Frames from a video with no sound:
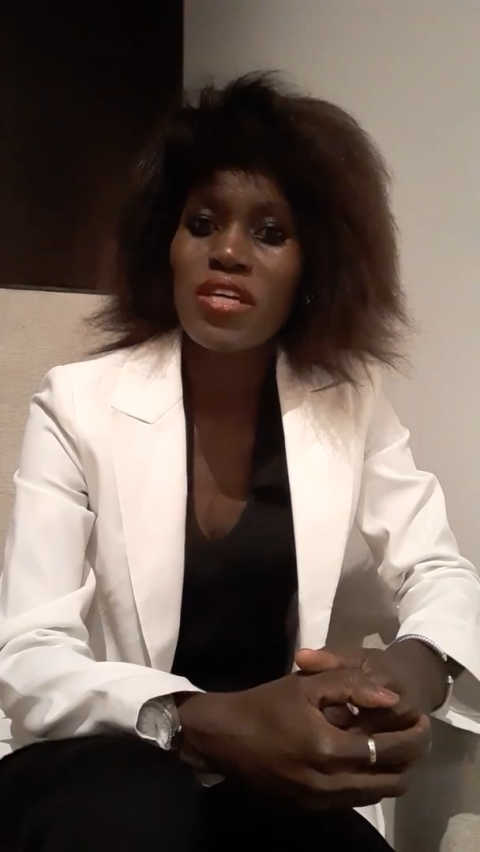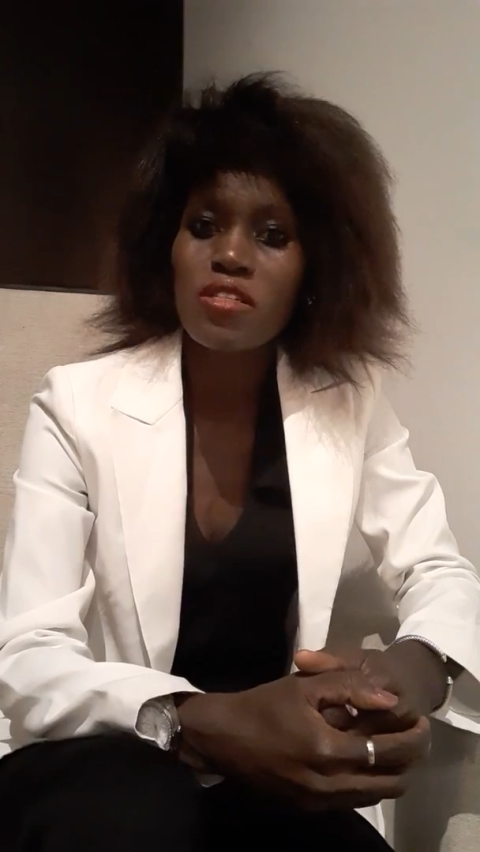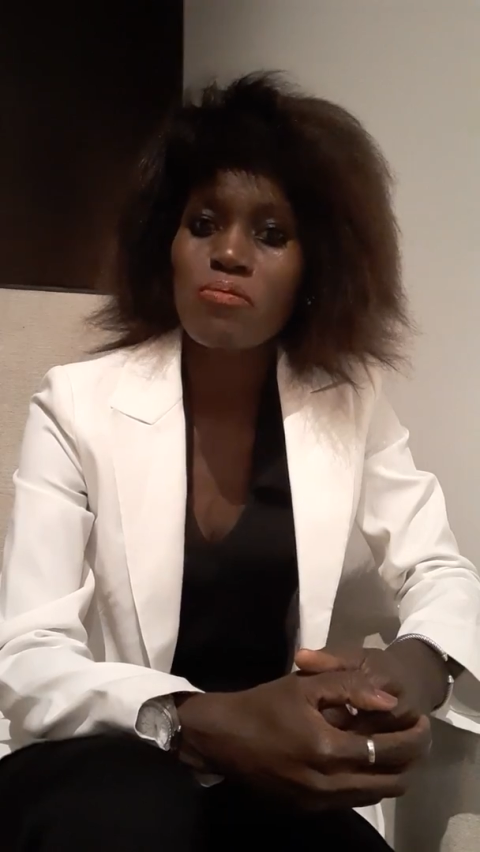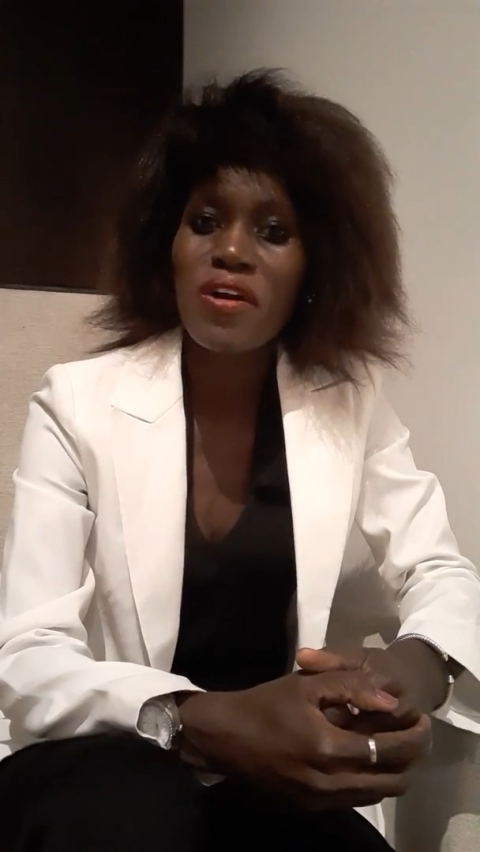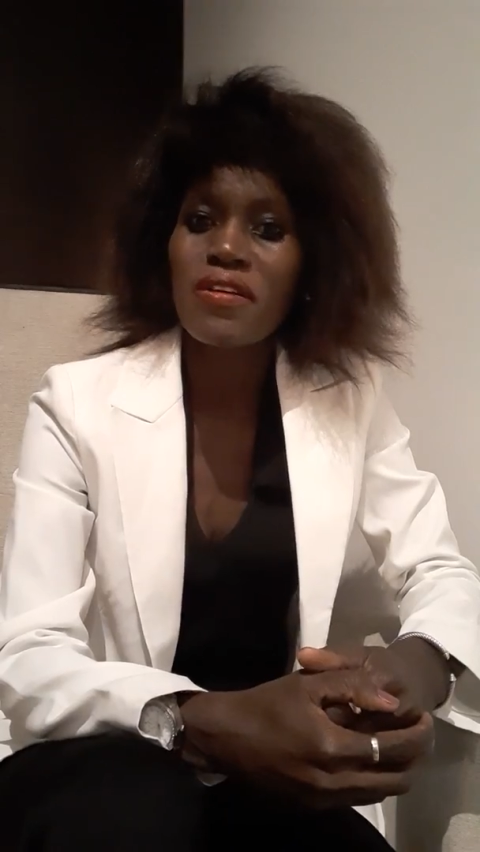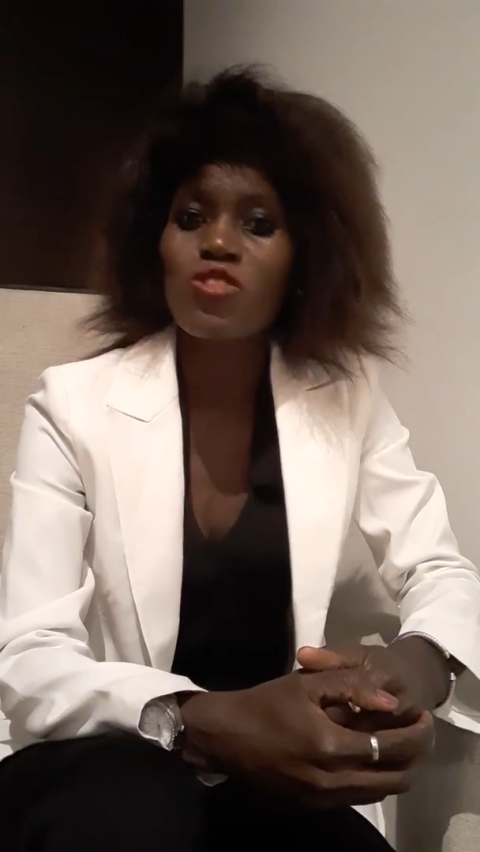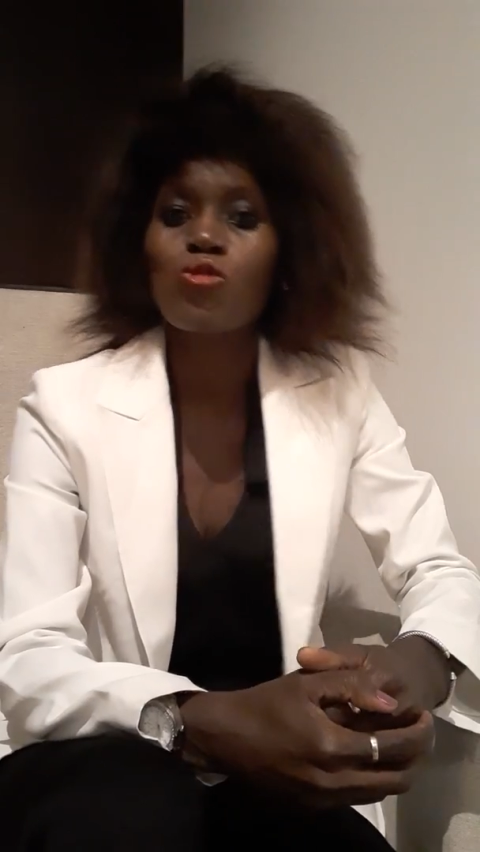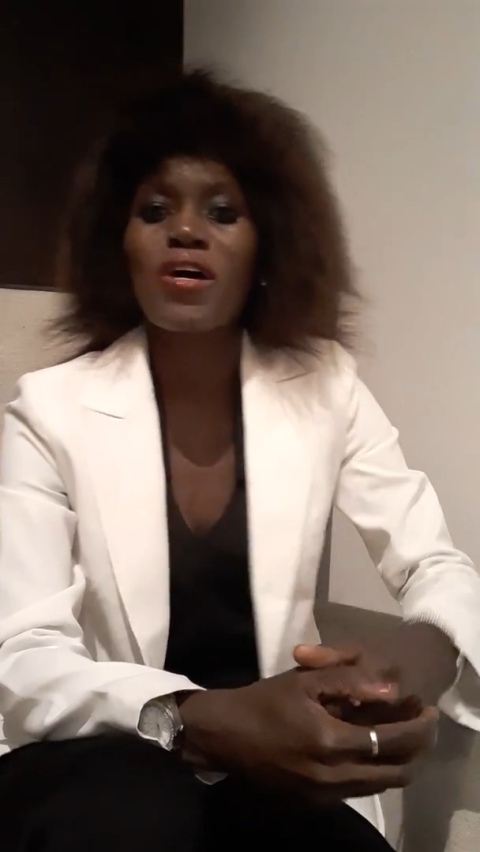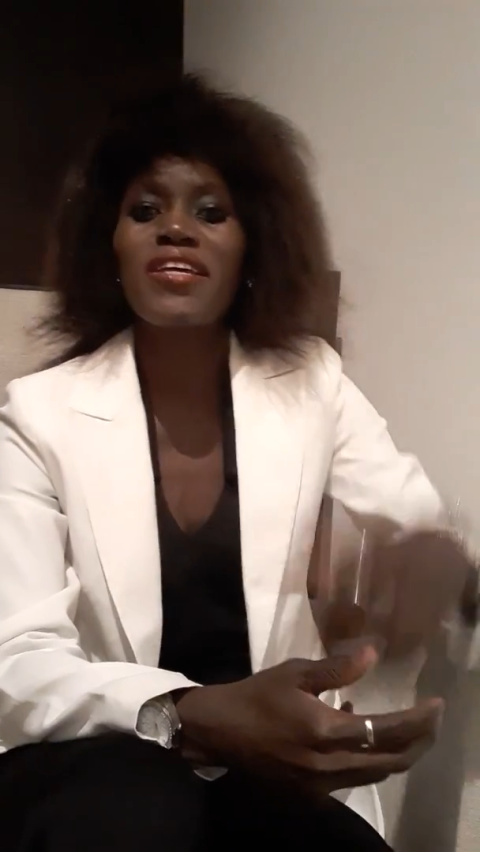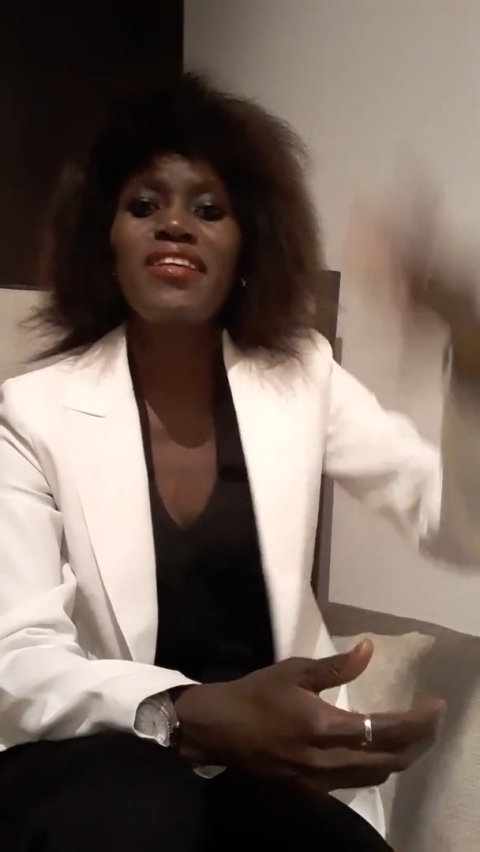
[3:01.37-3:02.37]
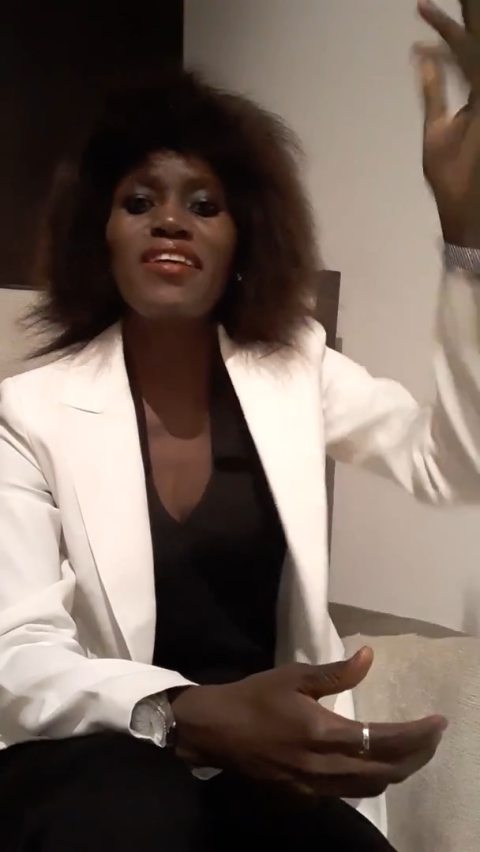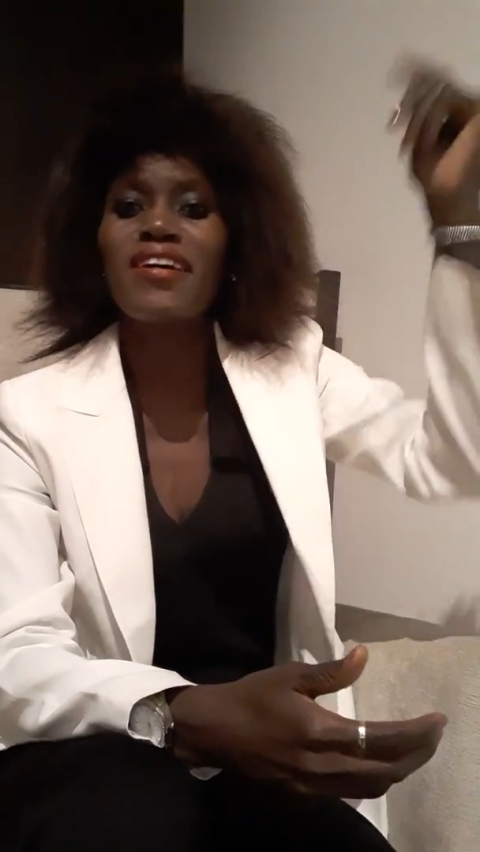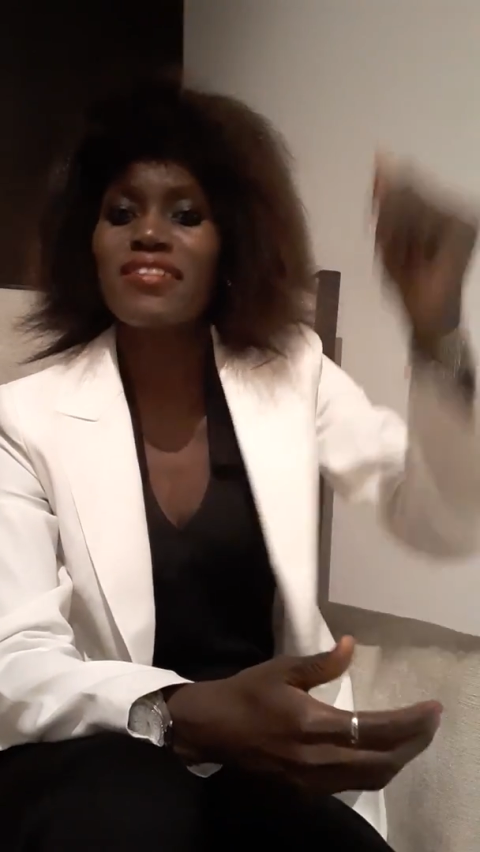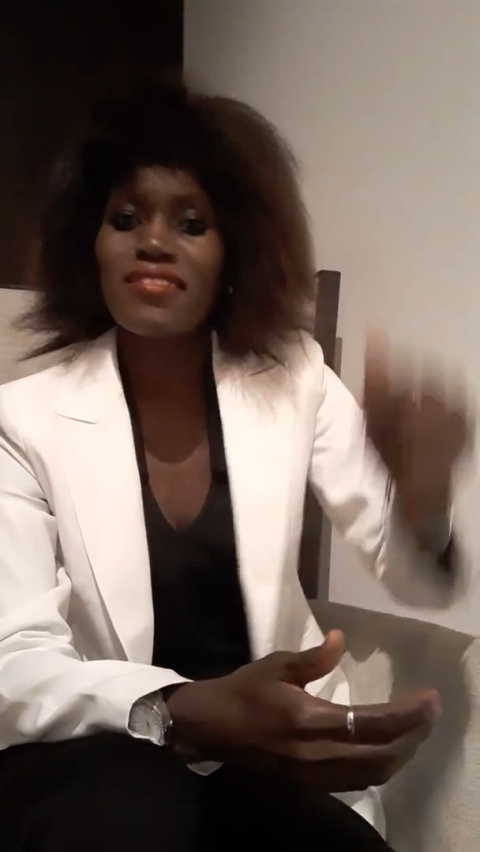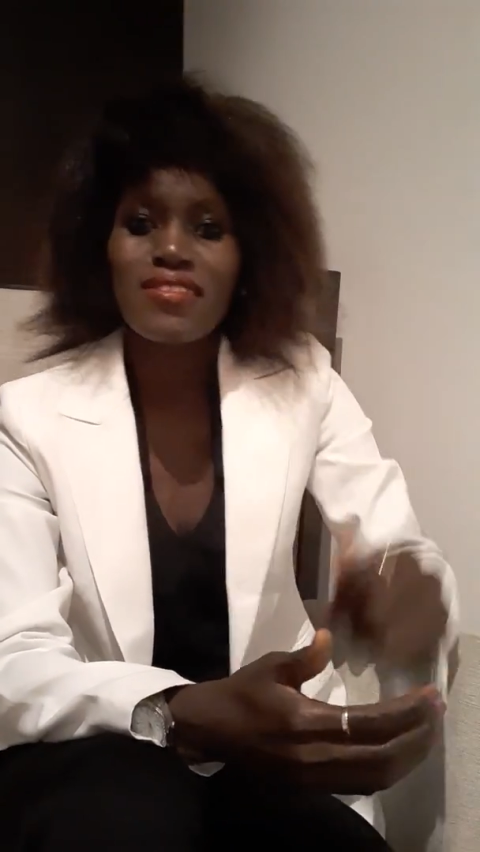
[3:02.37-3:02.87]
get married to an
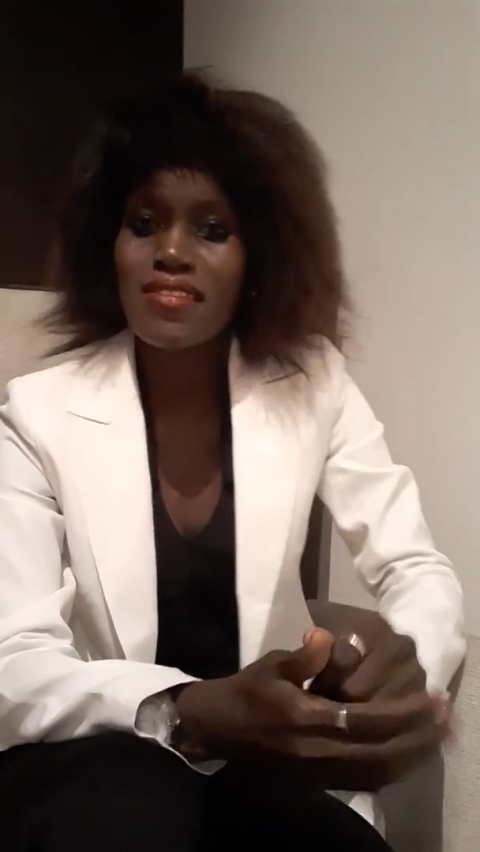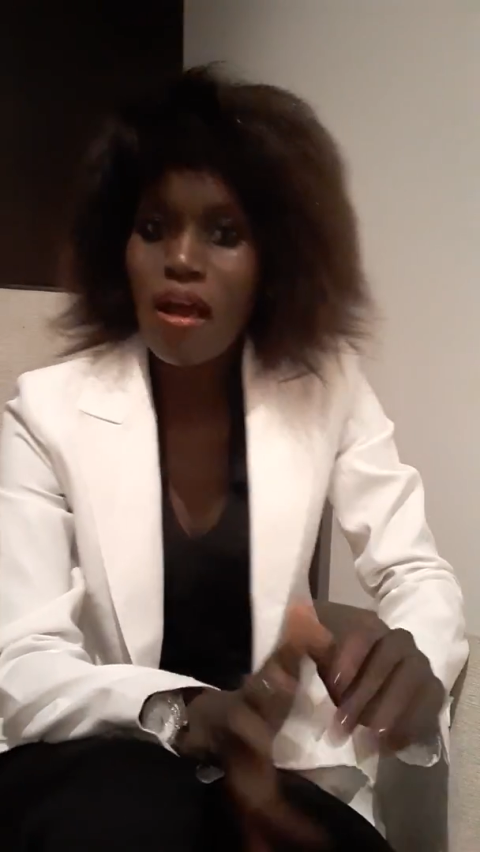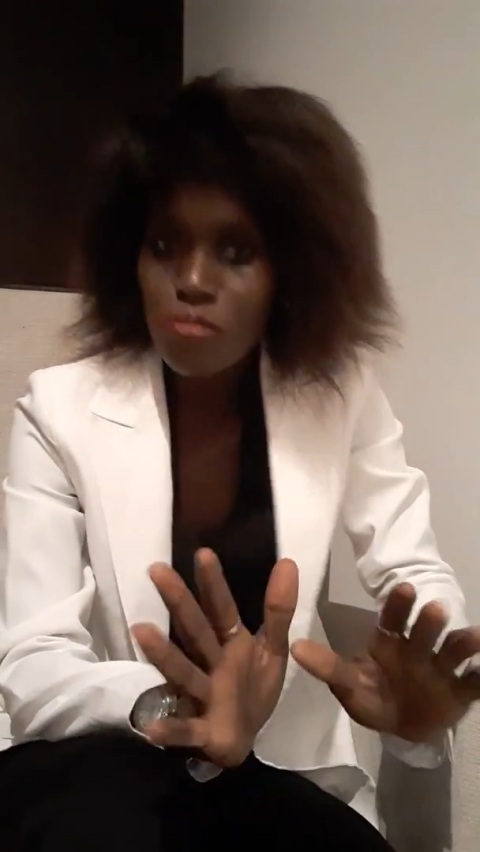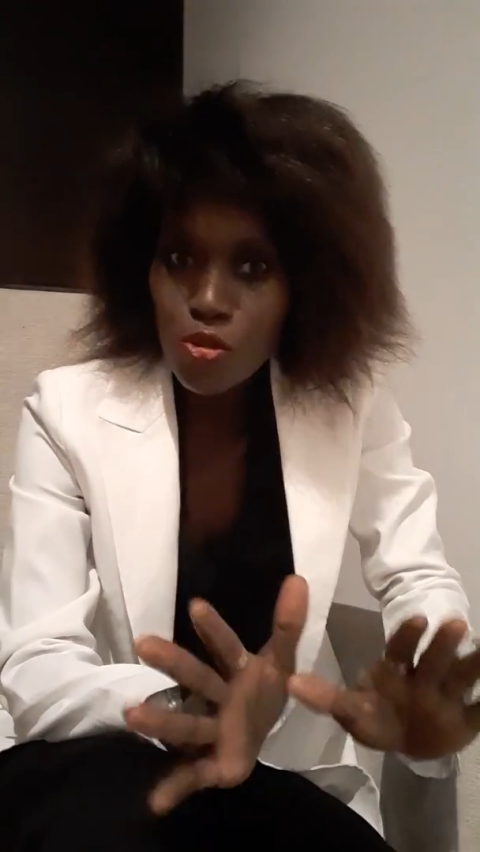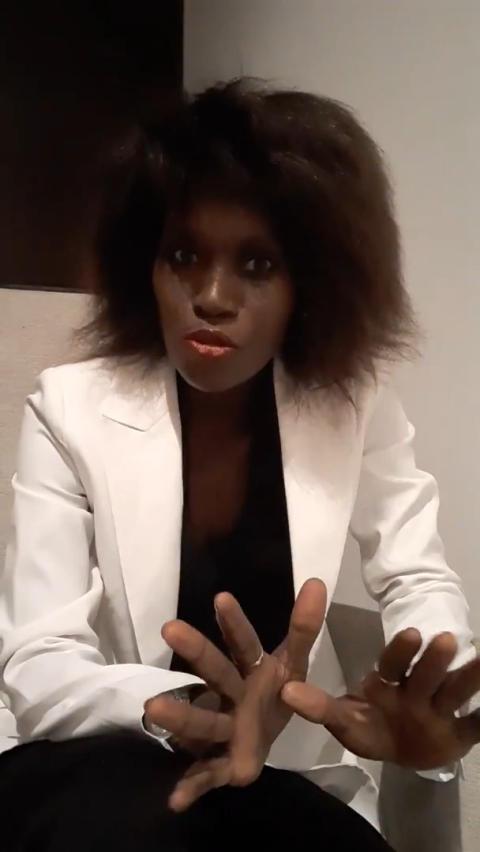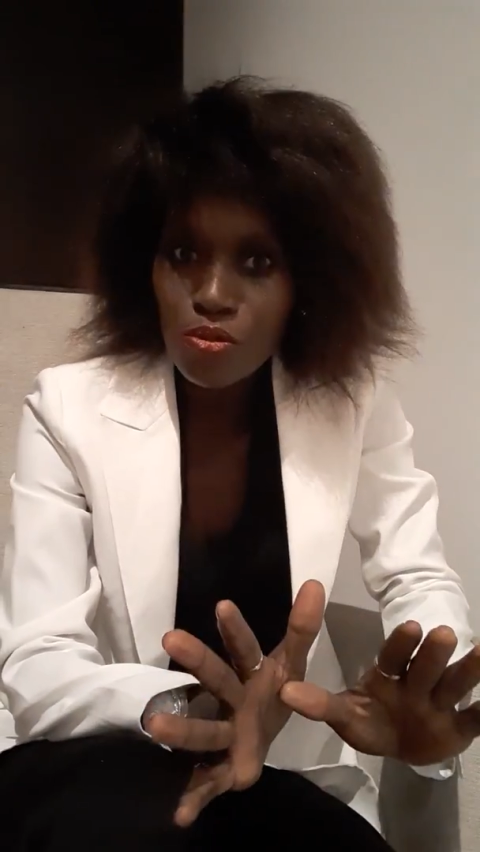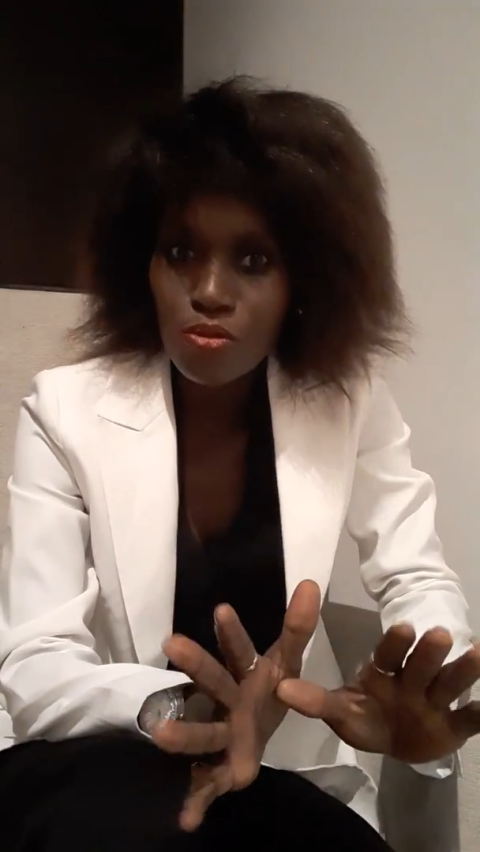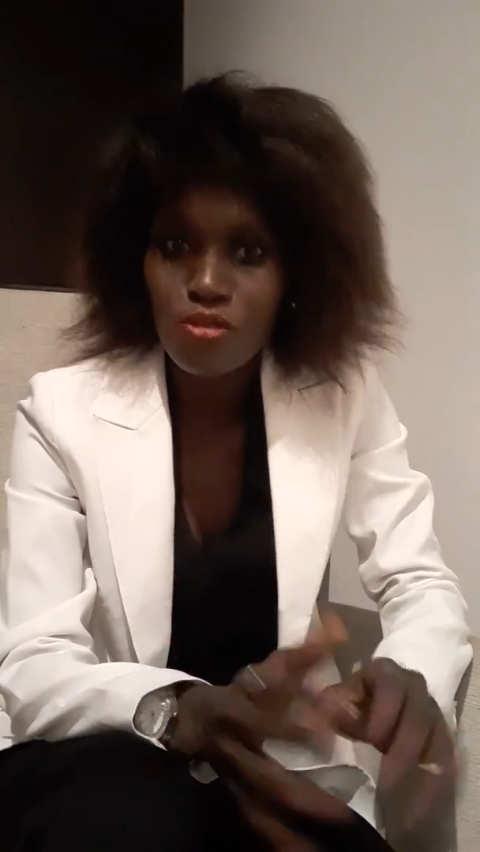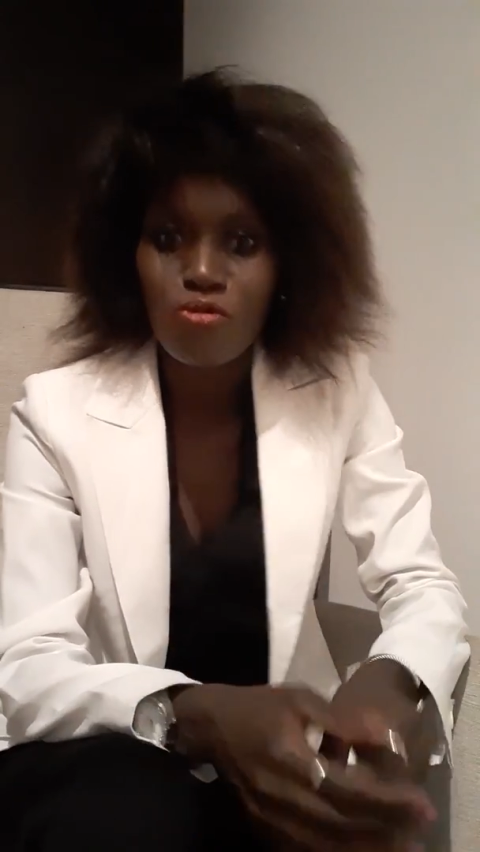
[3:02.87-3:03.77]
Indian, it's up to you.